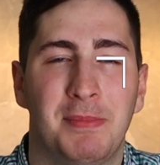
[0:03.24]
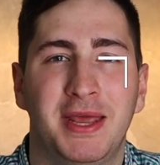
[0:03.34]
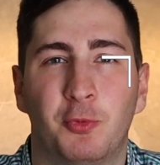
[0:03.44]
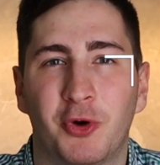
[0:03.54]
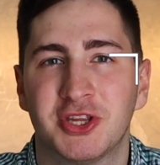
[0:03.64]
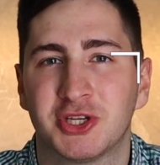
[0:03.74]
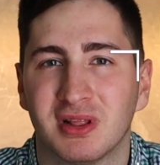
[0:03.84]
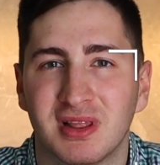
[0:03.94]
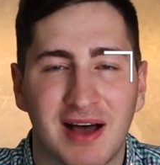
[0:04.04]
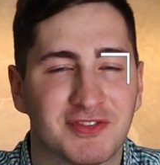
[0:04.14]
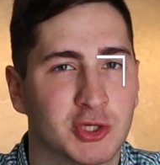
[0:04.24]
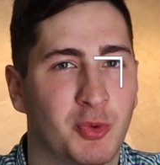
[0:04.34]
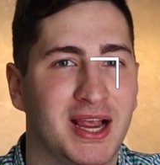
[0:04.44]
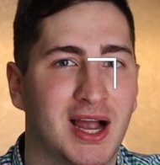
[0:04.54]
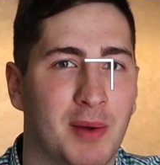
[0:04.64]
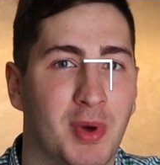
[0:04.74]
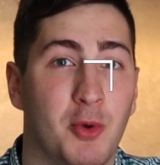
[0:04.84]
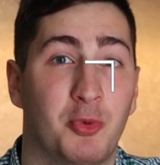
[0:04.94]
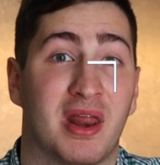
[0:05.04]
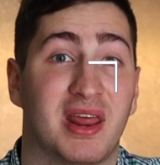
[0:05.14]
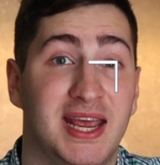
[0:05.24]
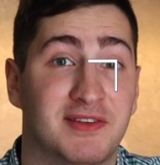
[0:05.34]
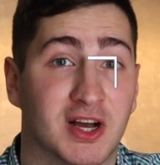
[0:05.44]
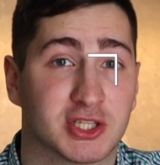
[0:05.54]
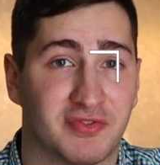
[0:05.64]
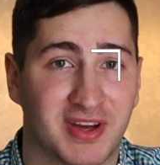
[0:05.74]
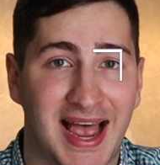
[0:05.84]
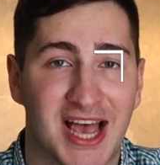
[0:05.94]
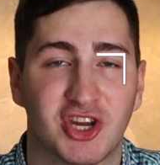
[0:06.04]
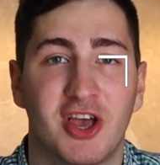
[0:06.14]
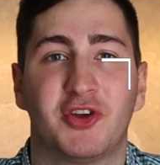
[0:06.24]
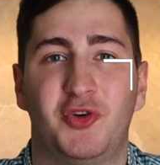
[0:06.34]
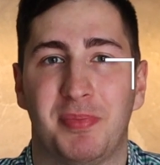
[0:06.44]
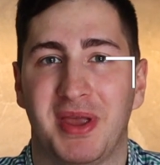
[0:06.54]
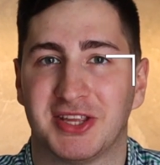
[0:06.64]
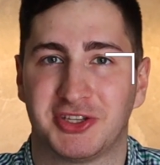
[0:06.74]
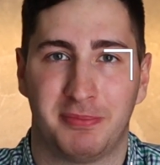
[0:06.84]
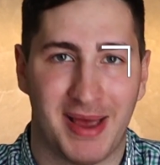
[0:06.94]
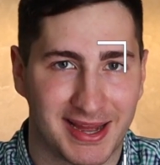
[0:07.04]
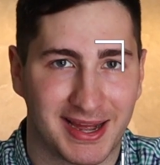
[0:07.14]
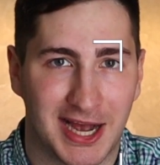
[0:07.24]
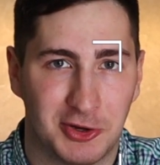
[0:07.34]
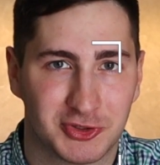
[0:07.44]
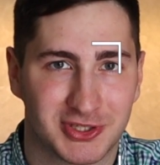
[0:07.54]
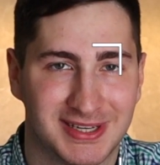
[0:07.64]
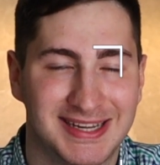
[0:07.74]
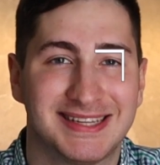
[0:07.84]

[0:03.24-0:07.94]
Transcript: I mean, wouldn't you love to wake up with an influx of cash creeping into your bank account?